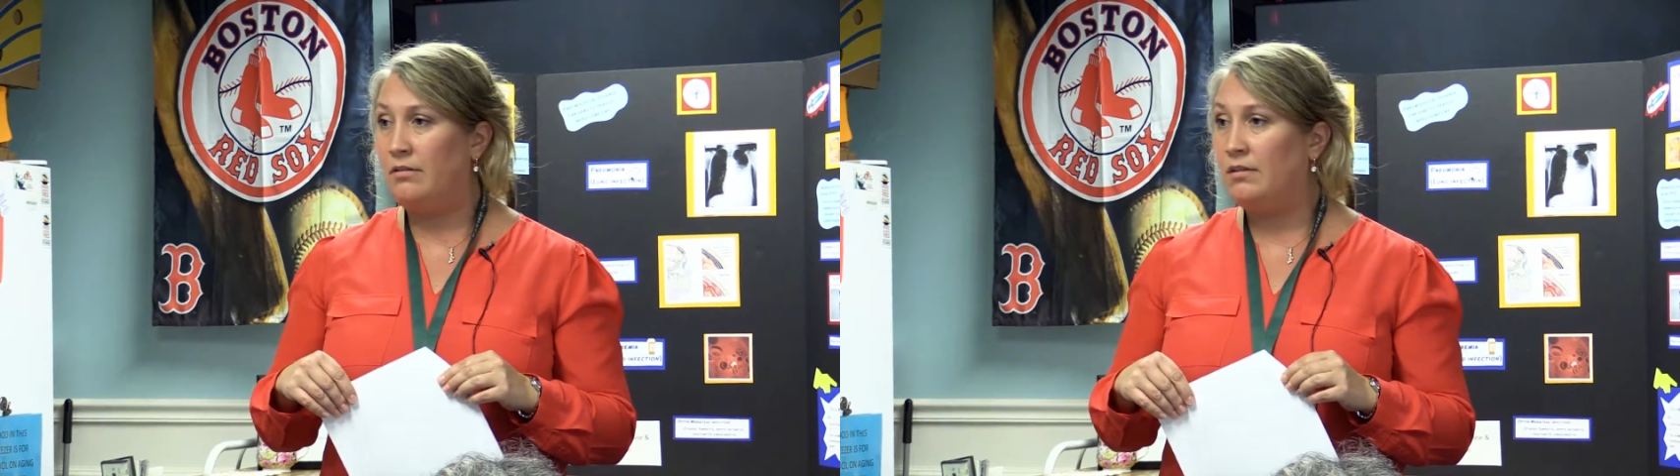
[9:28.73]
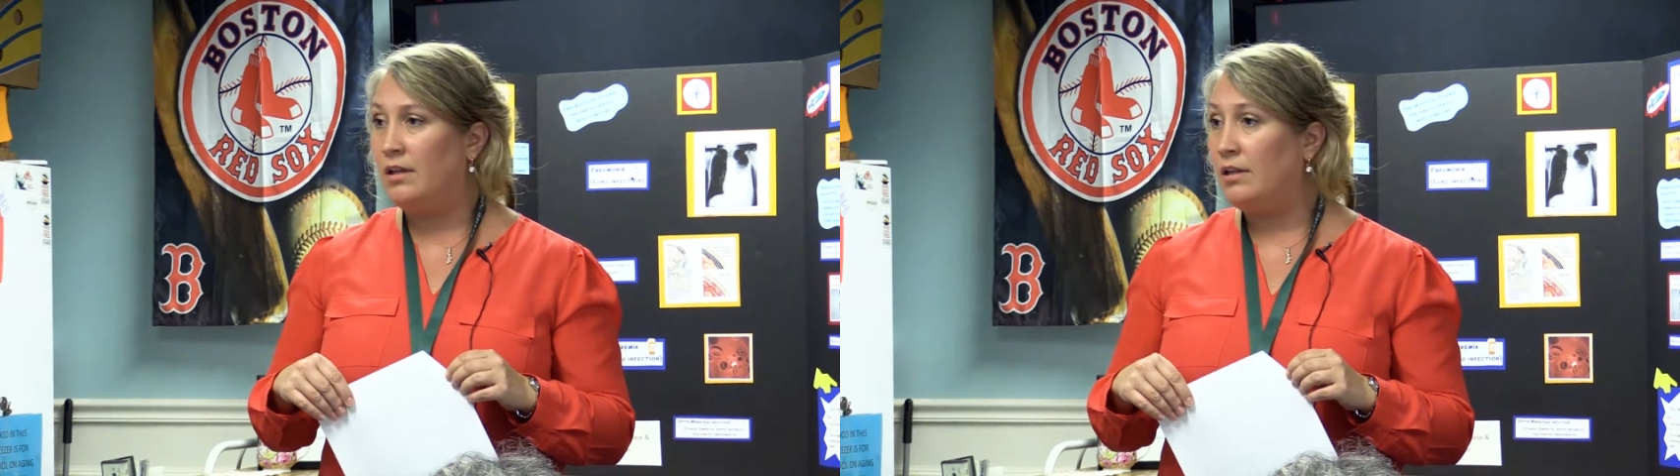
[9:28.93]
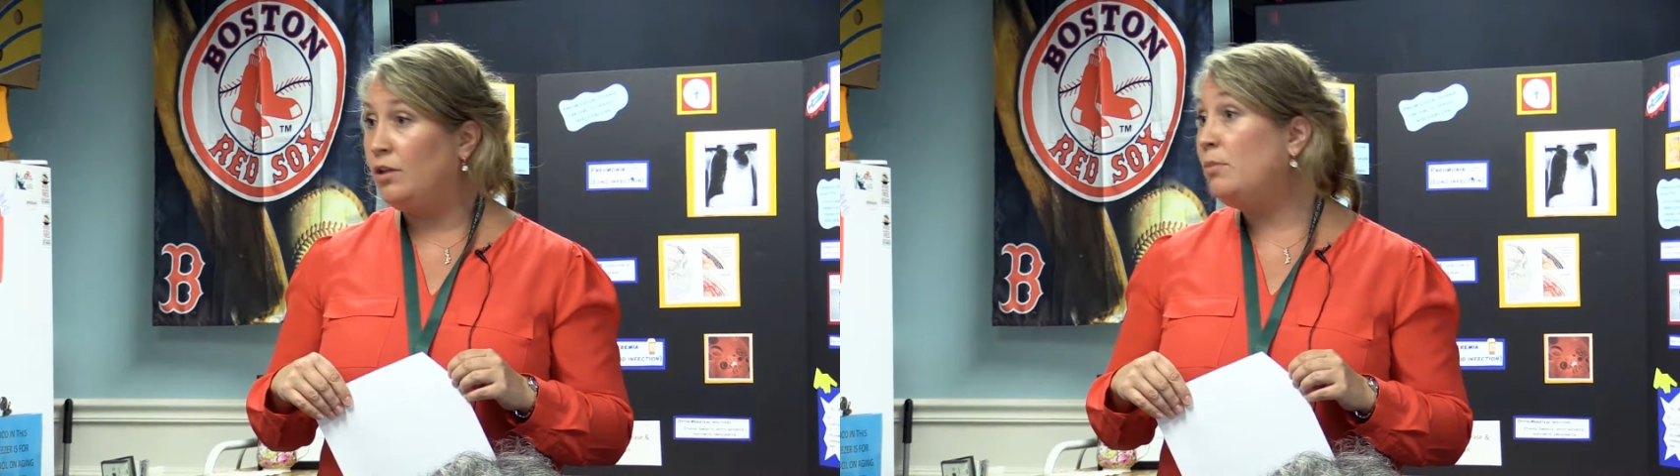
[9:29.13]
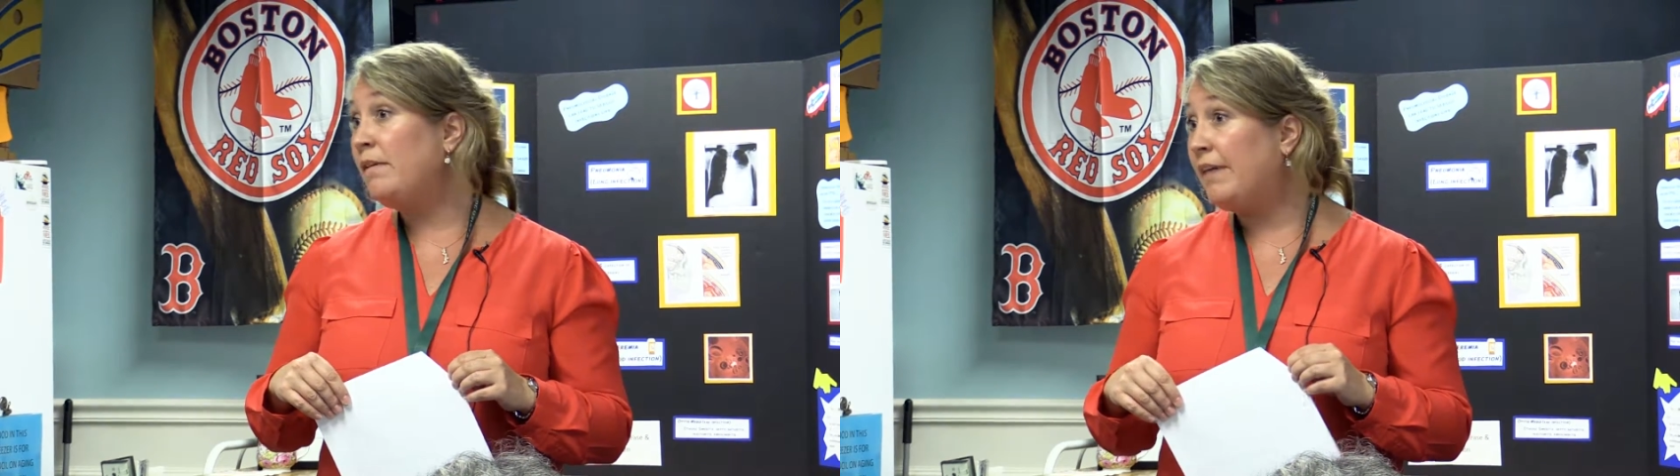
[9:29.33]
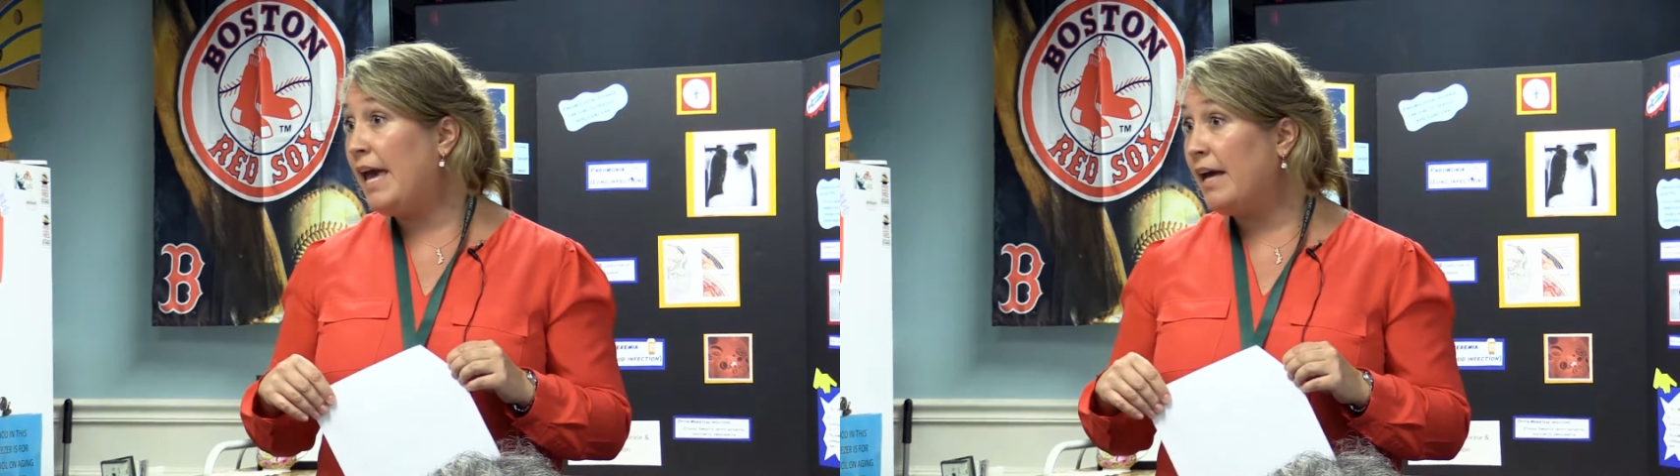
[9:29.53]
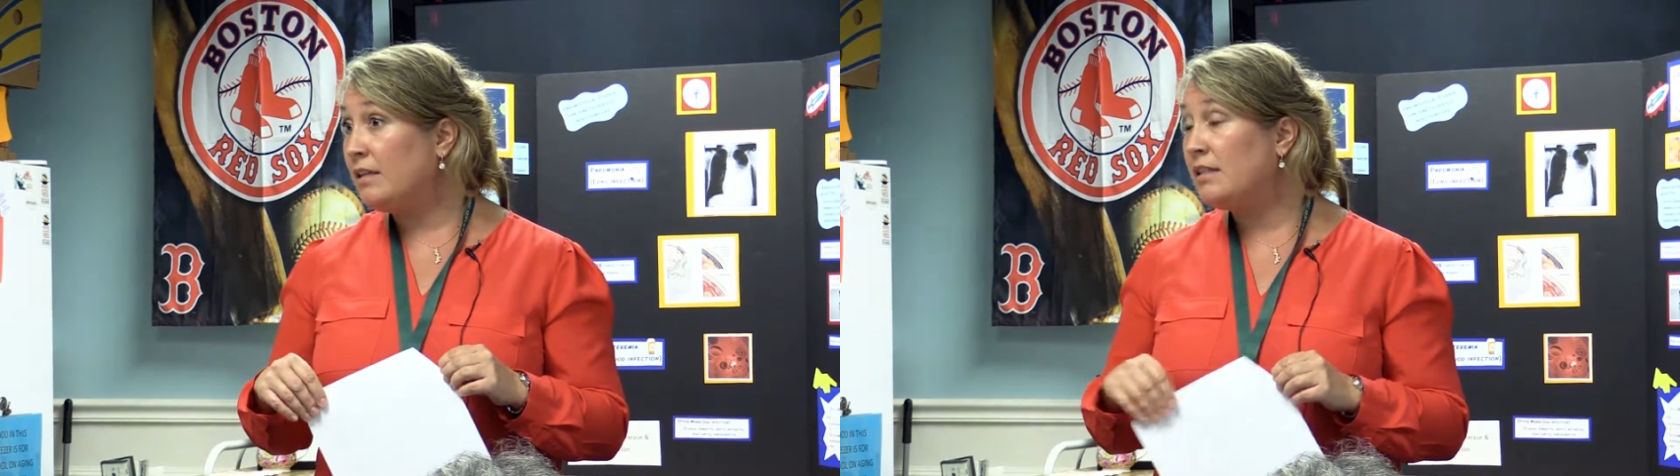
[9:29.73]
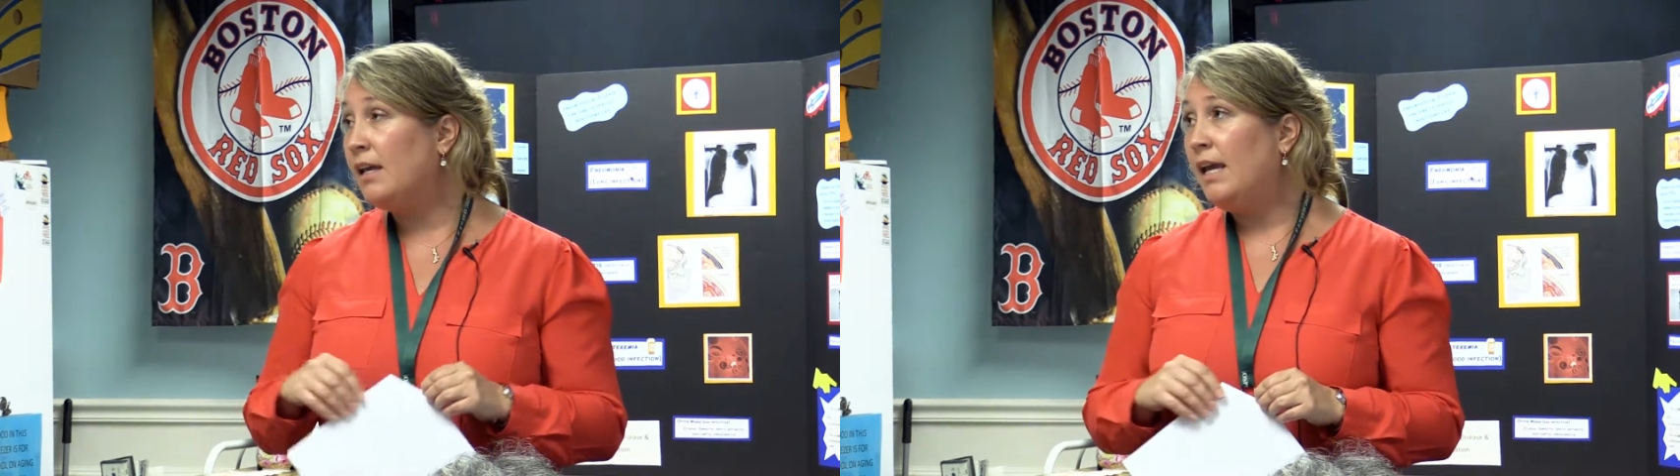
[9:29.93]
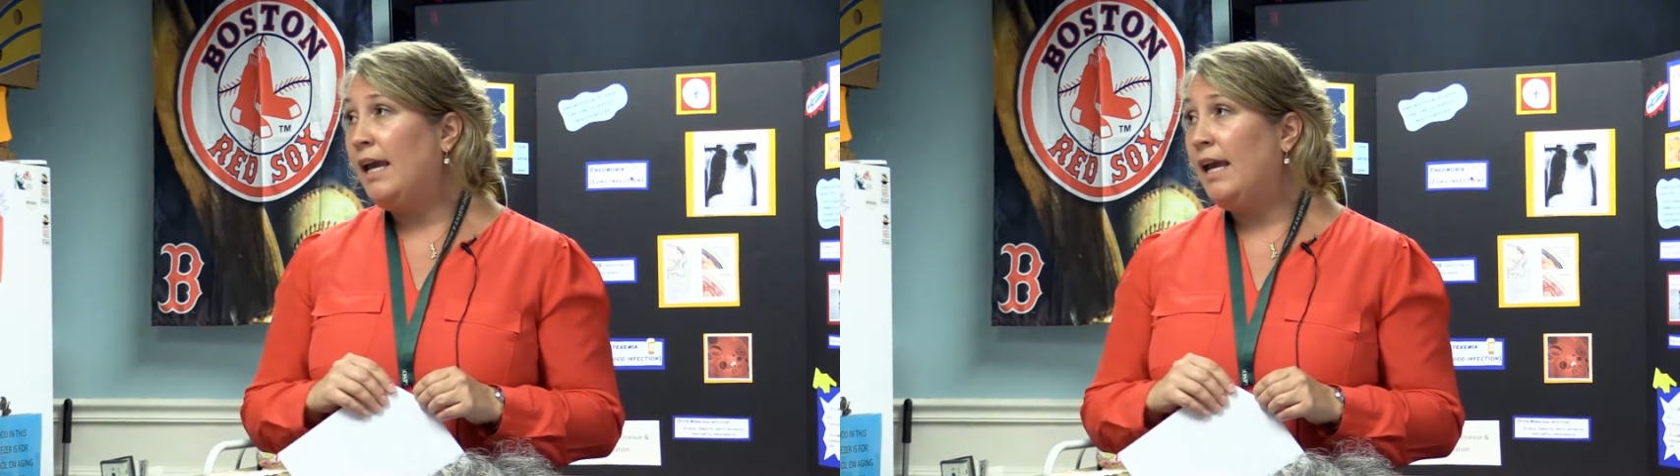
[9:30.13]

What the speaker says: Pneumovax,